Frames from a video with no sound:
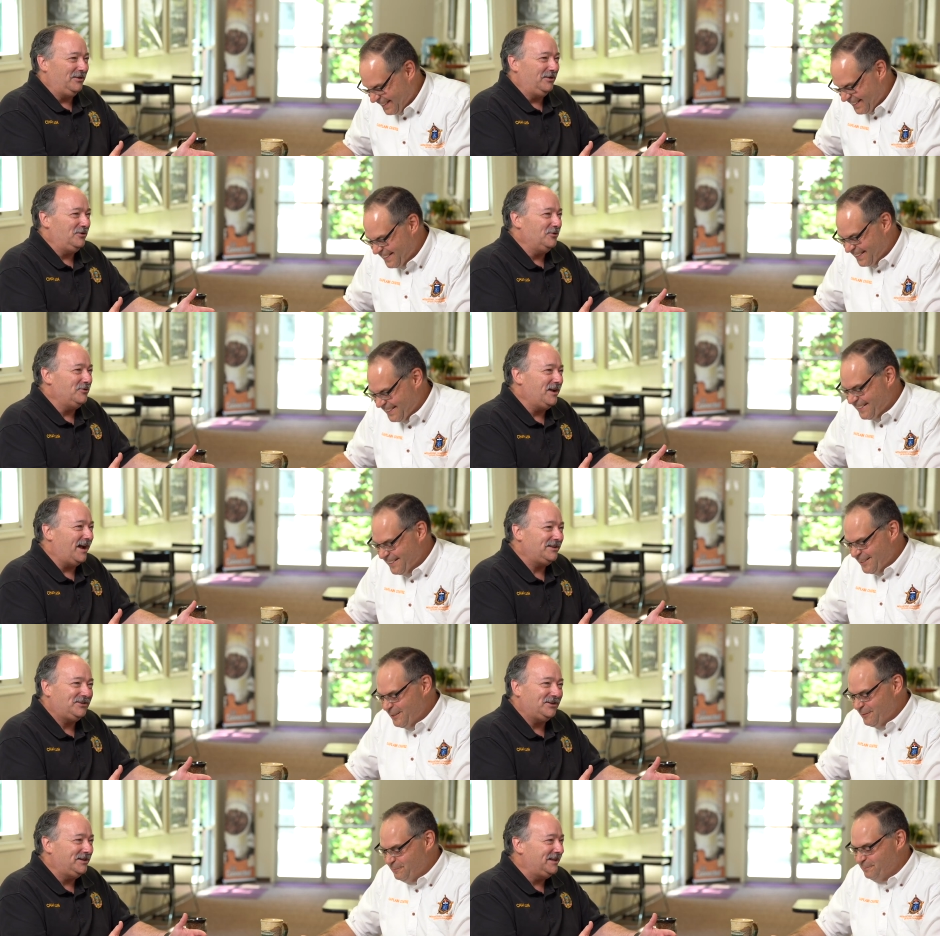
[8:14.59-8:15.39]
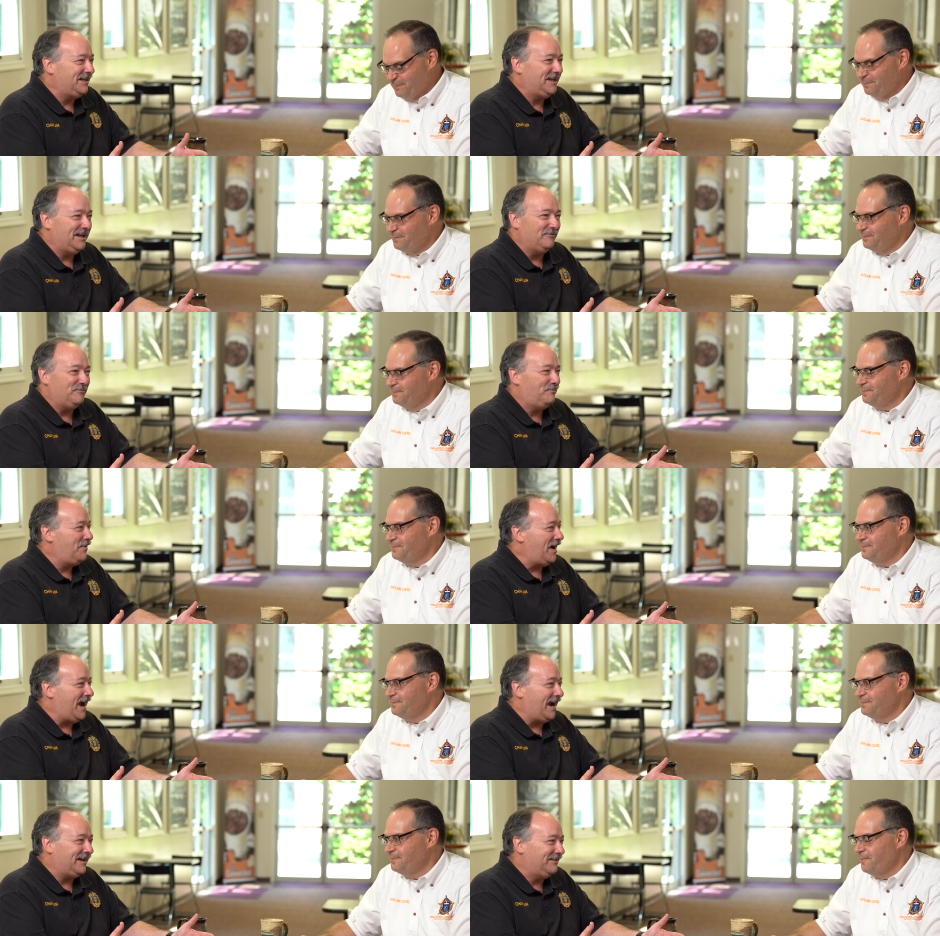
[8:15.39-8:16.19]
Speaker 1: you're not going to give
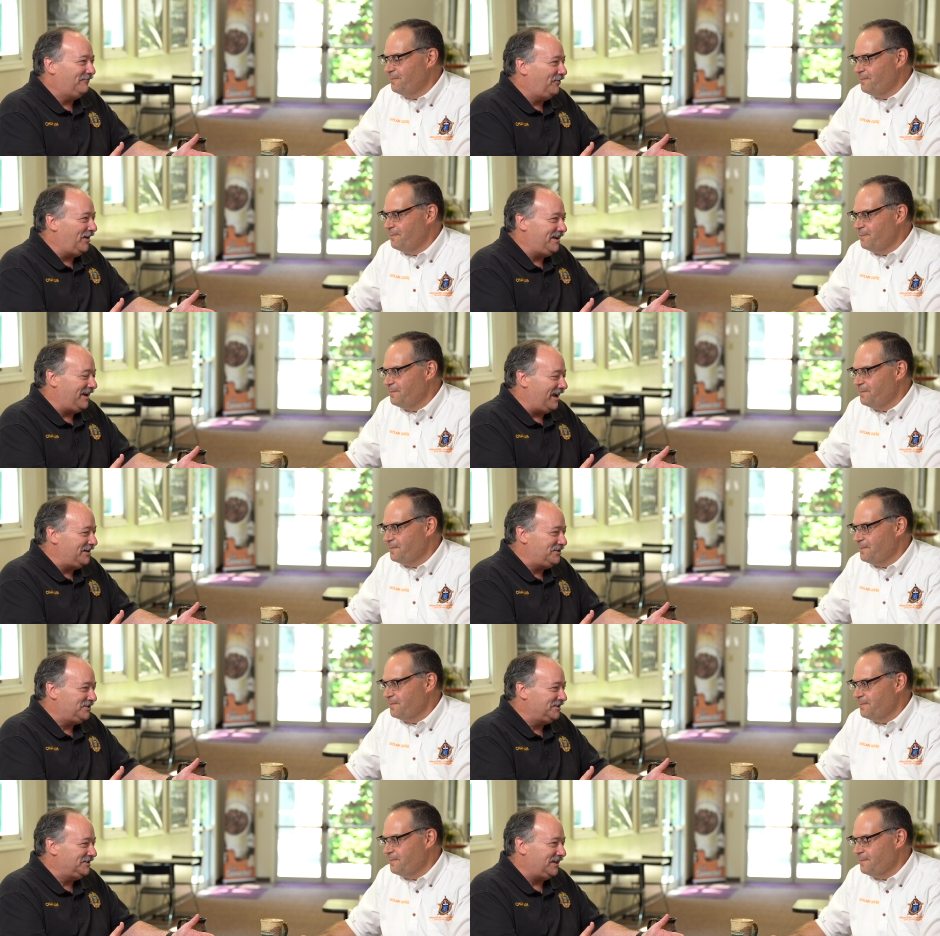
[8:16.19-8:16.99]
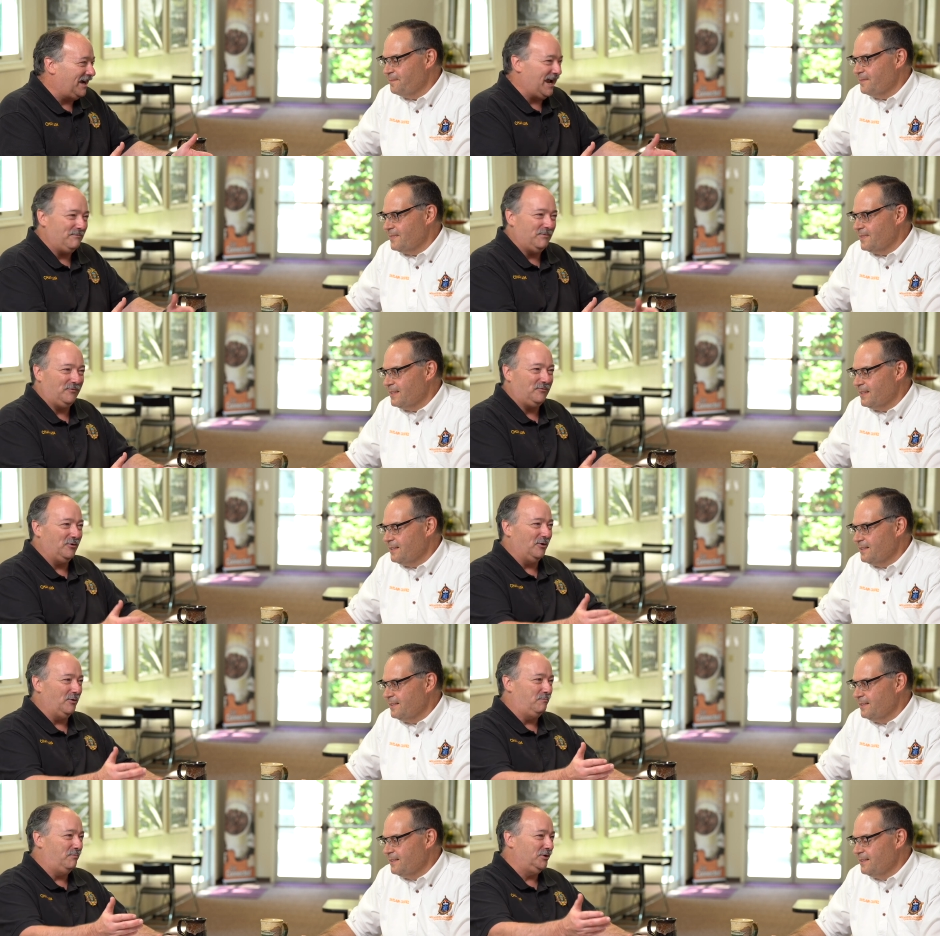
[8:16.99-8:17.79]
back vacation time if
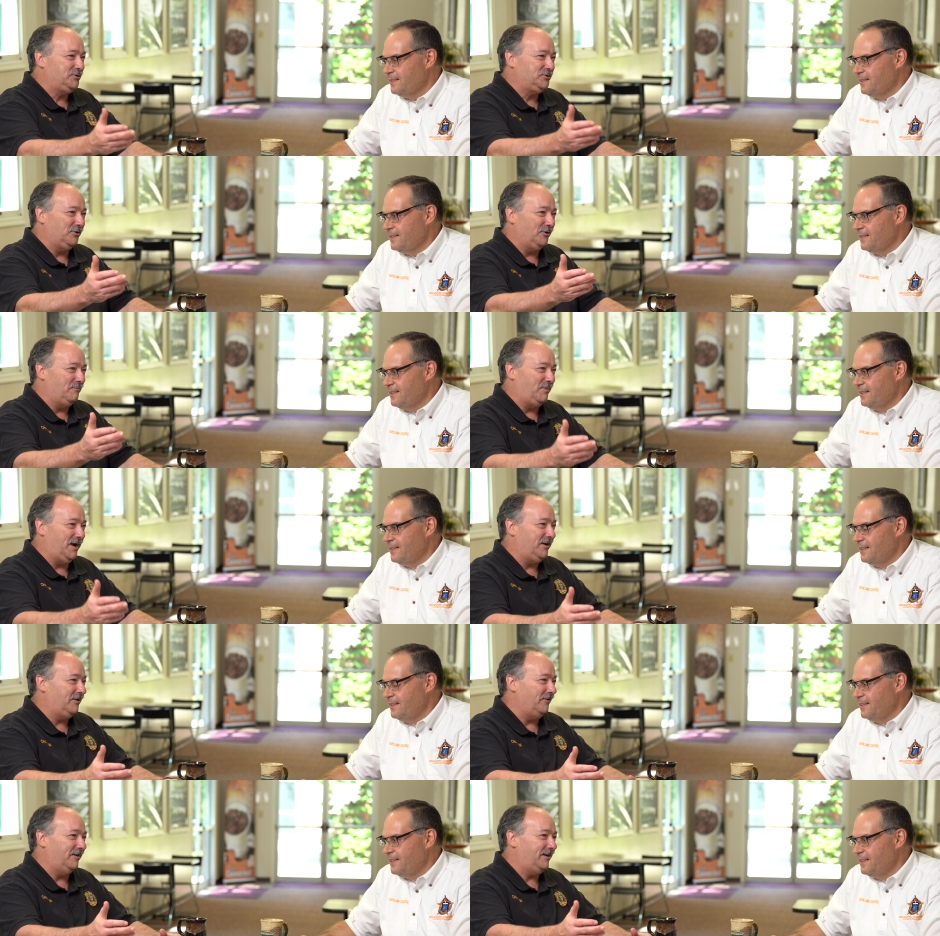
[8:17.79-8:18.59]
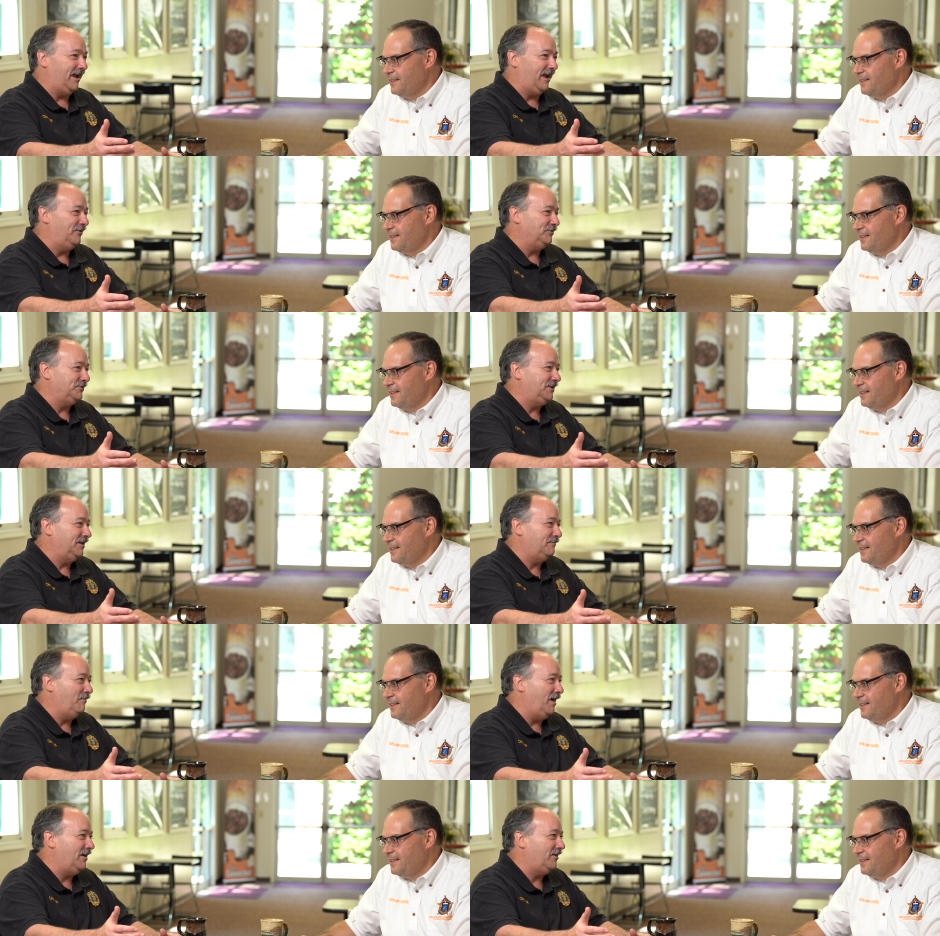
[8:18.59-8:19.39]
you're a butcher, a baker, a
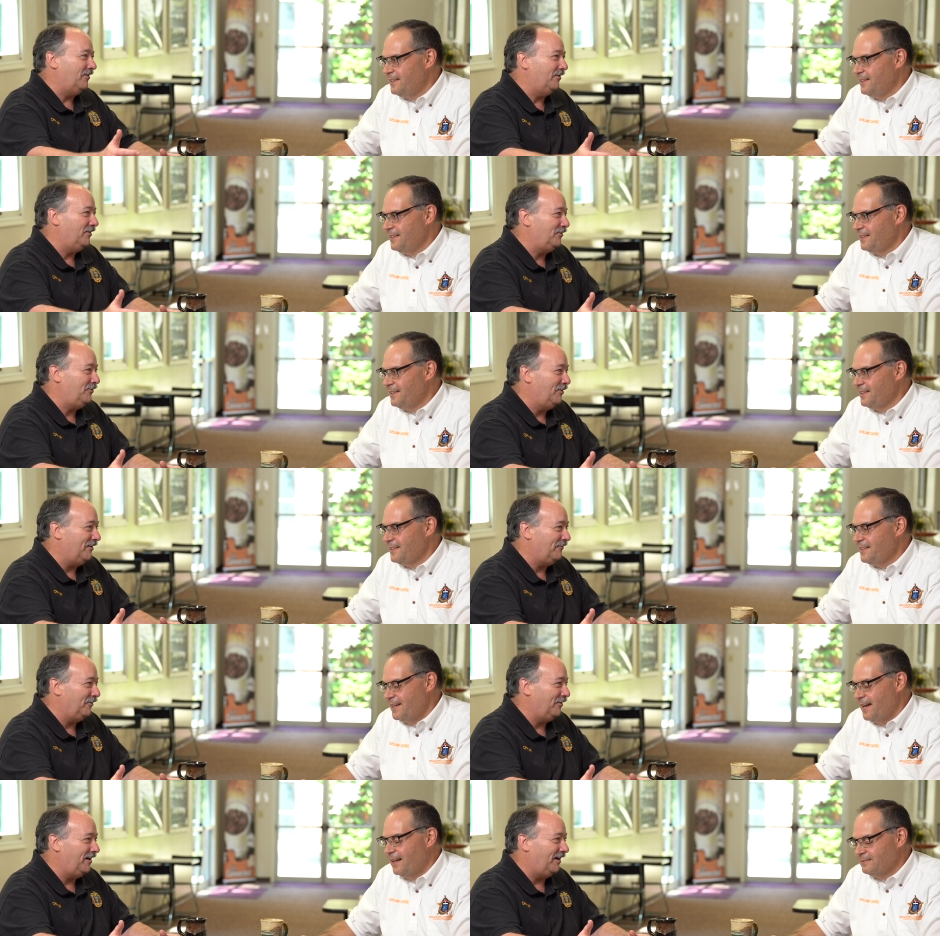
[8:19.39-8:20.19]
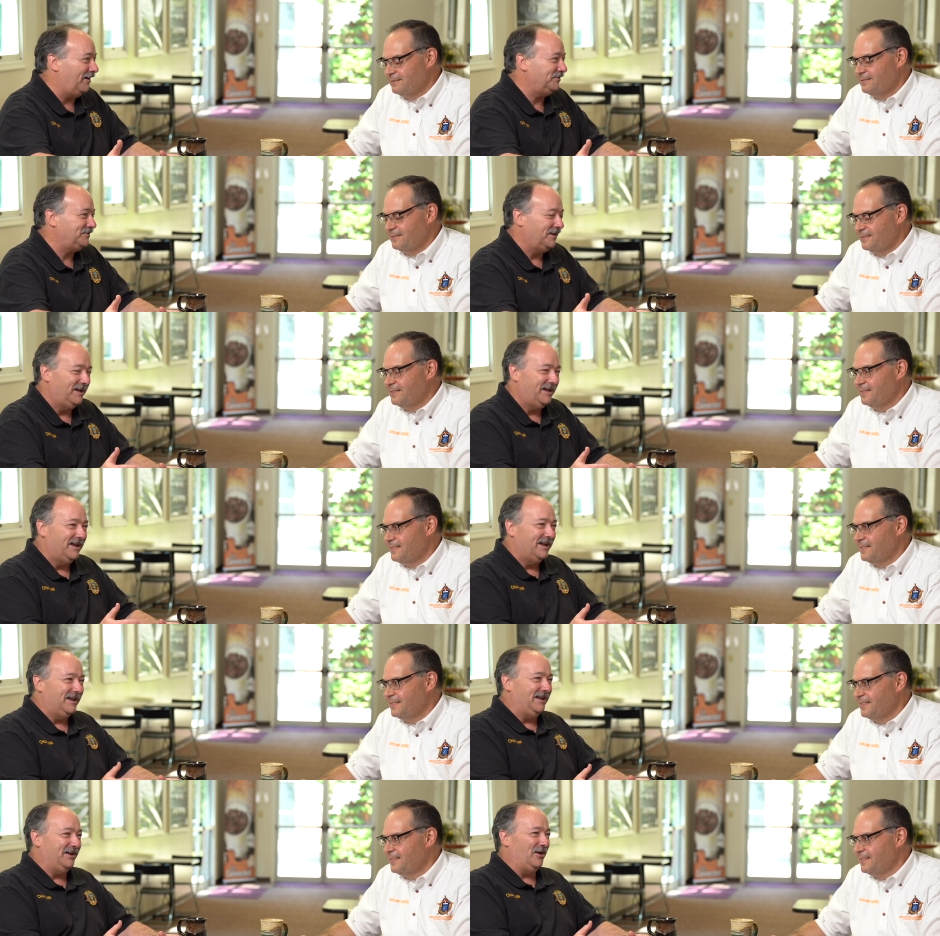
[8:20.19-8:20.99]
candlestick maker, or whoever else.
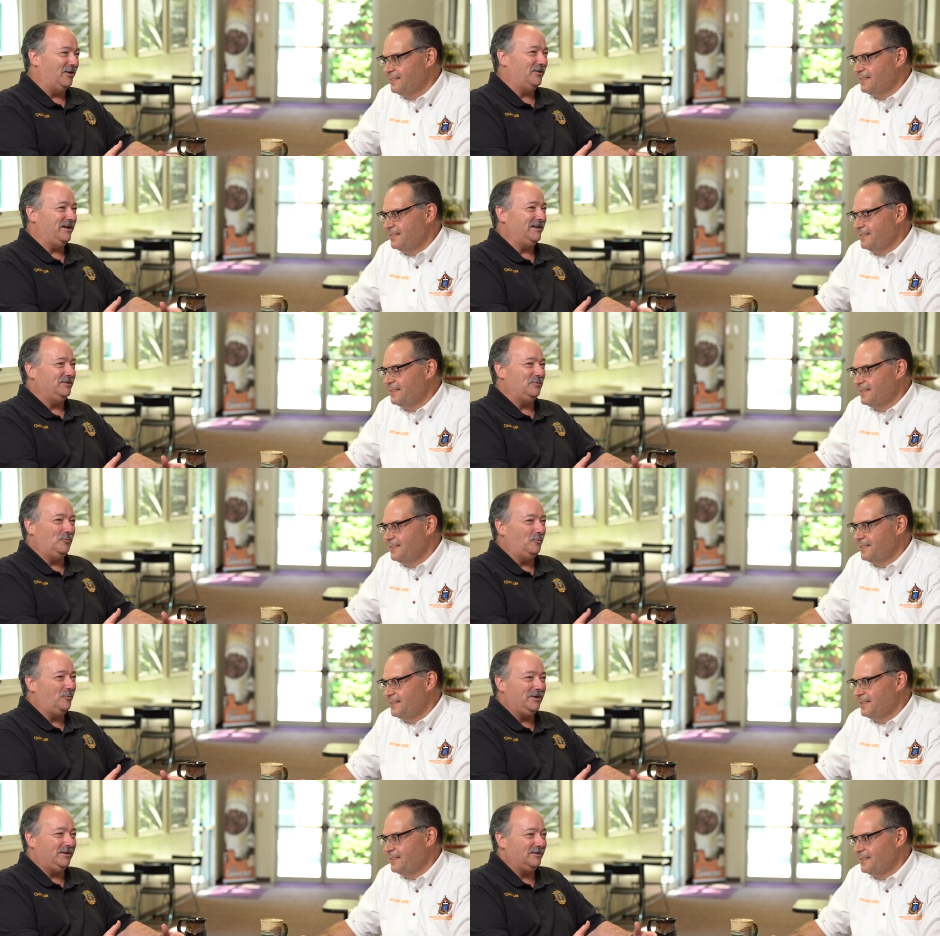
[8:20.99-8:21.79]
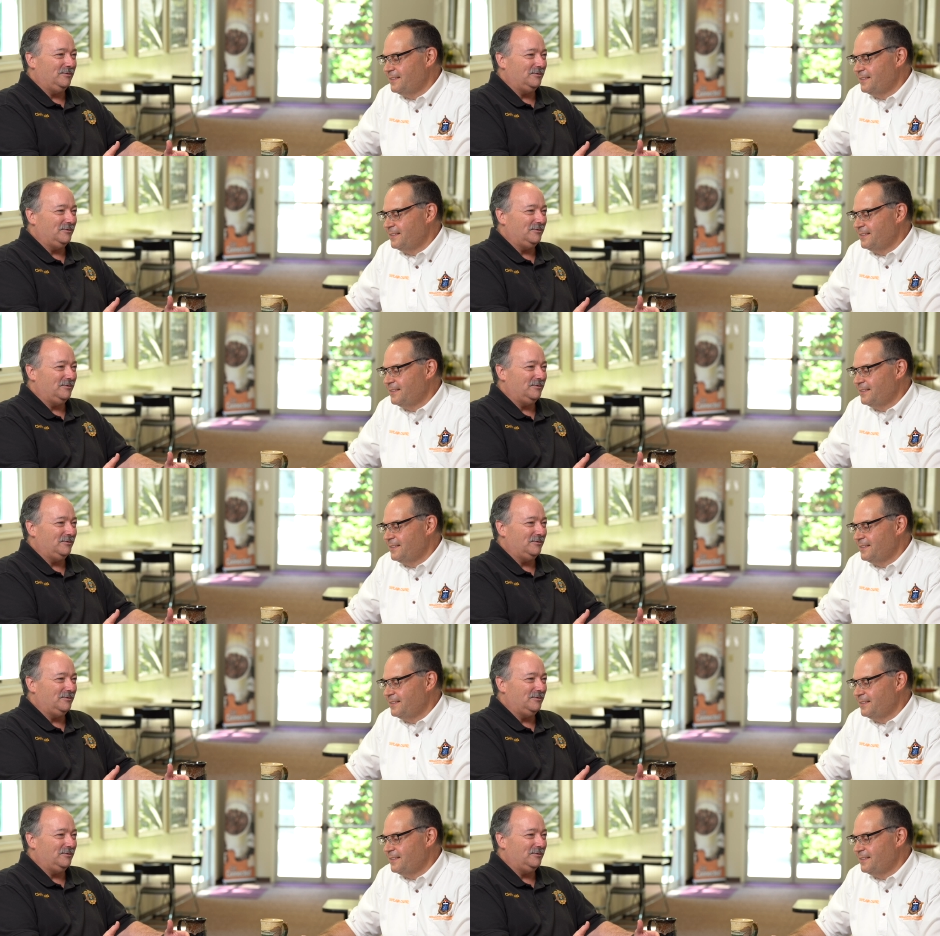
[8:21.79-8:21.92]
You know, we,